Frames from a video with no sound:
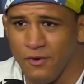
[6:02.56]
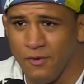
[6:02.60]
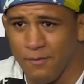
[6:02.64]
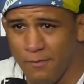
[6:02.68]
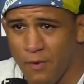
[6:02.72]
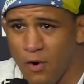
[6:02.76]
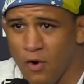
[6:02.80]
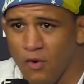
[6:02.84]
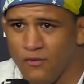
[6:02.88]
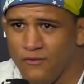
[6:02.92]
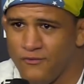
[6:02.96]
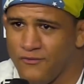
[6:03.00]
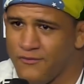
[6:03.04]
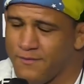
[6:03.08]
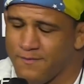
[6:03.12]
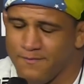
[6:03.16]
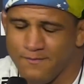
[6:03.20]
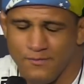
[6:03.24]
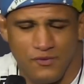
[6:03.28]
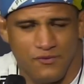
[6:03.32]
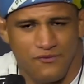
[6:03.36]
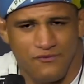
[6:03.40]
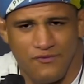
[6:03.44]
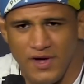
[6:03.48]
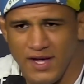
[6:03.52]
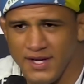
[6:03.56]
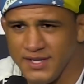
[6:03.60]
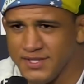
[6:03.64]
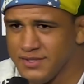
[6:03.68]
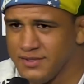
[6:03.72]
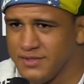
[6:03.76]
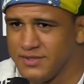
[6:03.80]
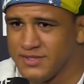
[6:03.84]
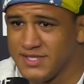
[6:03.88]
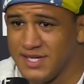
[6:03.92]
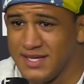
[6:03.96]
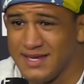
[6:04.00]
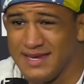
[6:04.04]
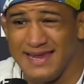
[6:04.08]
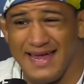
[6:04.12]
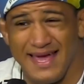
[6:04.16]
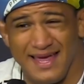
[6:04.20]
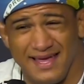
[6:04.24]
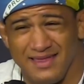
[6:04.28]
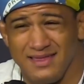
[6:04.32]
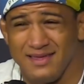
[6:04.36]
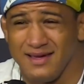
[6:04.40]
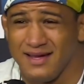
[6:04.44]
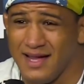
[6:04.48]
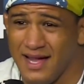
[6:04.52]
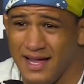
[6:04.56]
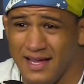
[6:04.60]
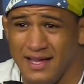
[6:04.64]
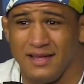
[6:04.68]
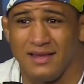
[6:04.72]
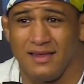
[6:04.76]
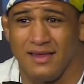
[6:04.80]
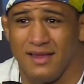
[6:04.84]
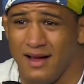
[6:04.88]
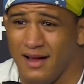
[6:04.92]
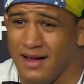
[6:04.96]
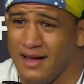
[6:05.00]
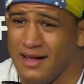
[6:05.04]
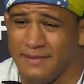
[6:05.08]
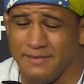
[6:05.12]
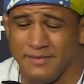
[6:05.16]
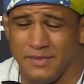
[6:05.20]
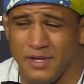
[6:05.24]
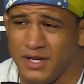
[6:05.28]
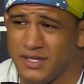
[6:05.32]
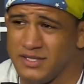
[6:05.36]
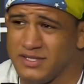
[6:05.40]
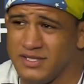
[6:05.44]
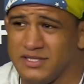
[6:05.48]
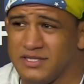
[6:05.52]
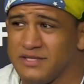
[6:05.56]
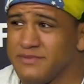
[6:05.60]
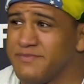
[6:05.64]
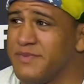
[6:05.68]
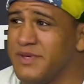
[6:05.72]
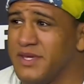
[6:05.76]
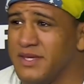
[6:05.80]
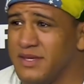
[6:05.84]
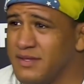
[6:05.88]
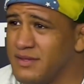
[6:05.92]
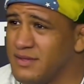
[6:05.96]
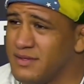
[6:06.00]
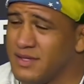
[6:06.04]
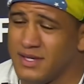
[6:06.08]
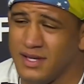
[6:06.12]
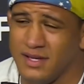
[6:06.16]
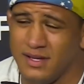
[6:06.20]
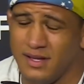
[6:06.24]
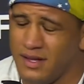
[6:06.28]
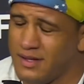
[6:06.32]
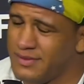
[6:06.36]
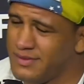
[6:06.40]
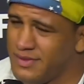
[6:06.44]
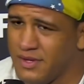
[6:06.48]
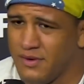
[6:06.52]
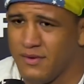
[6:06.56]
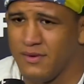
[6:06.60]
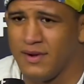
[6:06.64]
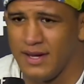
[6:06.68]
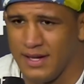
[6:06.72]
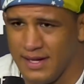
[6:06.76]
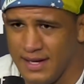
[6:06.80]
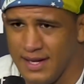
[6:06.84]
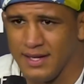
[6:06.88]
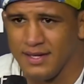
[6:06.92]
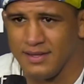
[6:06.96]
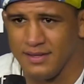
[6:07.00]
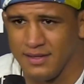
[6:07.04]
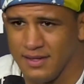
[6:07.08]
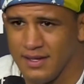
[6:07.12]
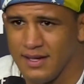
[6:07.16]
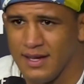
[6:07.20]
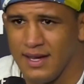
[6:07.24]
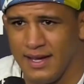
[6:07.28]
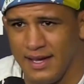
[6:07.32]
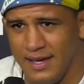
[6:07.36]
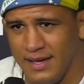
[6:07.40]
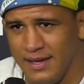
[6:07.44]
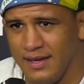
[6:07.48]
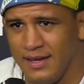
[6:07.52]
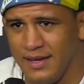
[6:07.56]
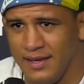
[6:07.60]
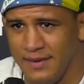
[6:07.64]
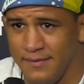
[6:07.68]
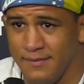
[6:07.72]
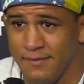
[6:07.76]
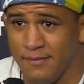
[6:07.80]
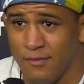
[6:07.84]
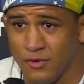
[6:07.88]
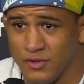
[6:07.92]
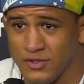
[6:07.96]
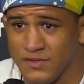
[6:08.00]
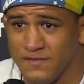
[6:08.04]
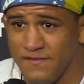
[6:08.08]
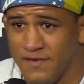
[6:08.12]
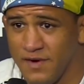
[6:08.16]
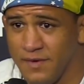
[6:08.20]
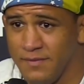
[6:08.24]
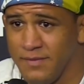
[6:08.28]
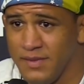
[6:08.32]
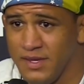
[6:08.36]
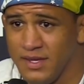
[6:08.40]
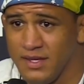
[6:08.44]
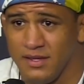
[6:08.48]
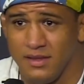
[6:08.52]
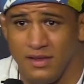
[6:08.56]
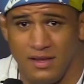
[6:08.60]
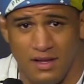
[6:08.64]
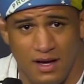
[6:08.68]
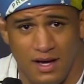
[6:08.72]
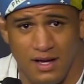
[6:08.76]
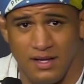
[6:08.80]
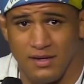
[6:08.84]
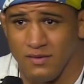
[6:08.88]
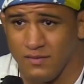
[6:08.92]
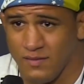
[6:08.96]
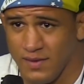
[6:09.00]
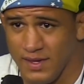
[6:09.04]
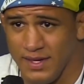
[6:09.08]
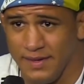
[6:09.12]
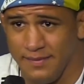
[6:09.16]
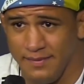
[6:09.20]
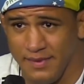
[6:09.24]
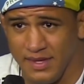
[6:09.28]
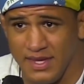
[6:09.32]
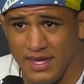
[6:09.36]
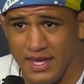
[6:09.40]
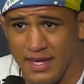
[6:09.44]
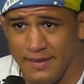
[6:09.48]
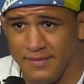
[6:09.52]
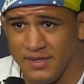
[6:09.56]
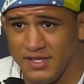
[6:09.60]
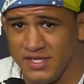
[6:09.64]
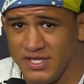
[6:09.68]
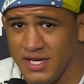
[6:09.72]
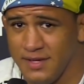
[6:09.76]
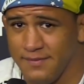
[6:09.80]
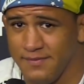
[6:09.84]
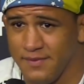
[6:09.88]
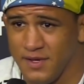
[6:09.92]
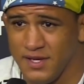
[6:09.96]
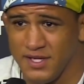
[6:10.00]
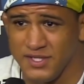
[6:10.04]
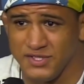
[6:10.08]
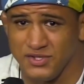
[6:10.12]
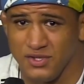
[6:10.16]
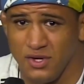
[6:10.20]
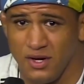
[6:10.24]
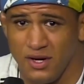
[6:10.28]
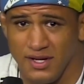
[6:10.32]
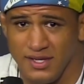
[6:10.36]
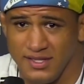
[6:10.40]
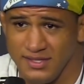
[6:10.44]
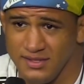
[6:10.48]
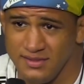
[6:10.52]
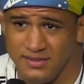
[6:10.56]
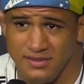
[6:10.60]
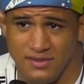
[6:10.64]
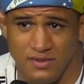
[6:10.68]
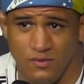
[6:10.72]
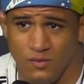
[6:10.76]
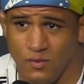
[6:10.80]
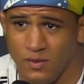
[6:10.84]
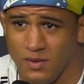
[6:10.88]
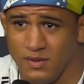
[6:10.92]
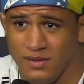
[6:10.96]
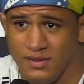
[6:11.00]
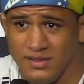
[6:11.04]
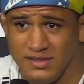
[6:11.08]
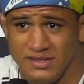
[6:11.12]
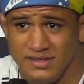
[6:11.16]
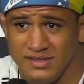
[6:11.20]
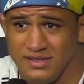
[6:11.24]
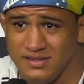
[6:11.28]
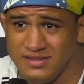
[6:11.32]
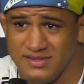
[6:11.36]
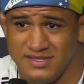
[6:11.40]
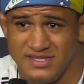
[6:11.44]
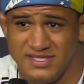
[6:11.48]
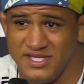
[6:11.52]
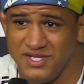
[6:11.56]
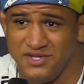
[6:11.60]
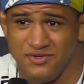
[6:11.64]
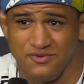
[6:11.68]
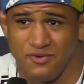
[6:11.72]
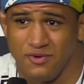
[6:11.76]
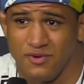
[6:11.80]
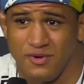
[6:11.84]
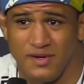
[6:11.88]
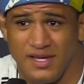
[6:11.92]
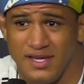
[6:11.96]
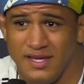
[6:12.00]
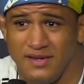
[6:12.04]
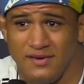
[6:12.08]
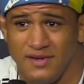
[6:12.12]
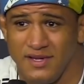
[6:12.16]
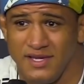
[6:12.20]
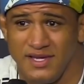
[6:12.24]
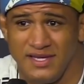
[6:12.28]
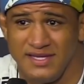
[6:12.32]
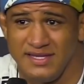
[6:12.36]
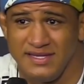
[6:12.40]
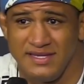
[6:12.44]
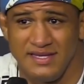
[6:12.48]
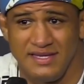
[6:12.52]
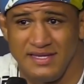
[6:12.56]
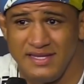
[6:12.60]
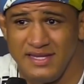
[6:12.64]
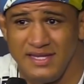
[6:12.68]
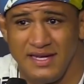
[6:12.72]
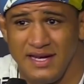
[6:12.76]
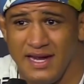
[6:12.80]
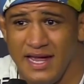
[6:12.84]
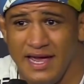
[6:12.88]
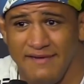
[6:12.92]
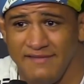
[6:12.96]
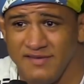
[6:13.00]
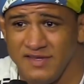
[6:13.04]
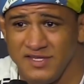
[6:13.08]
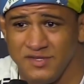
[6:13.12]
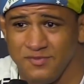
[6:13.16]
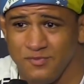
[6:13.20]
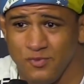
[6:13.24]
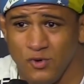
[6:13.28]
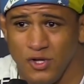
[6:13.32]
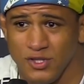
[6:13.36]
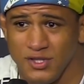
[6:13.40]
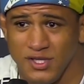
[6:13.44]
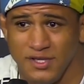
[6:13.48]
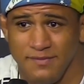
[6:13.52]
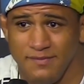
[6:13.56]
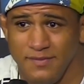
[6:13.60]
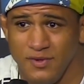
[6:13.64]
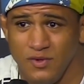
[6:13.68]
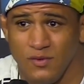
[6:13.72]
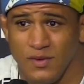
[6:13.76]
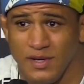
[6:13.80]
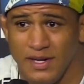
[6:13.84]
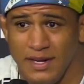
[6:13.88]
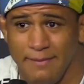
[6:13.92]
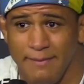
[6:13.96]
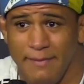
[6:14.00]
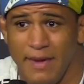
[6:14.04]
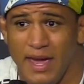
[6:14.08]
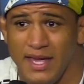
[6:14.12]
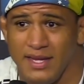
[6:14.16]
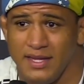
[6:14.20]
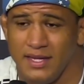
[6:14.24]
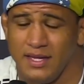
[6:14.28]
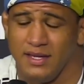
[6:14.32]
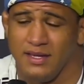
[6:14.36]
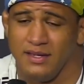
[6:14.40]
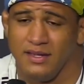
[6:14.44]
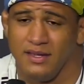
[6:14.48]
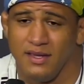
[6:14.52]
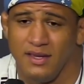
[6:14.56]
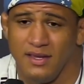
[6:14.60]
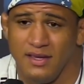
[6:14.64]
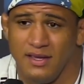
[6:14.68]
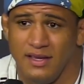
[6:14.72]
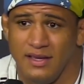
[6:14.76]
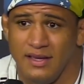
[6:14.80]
we're both professionals that like the guy a lot. I'm not just being the no. I like the guy. He motivated me a lot when he became a champion. I saw him zero. He, he he didn't have his pro debut when I met him,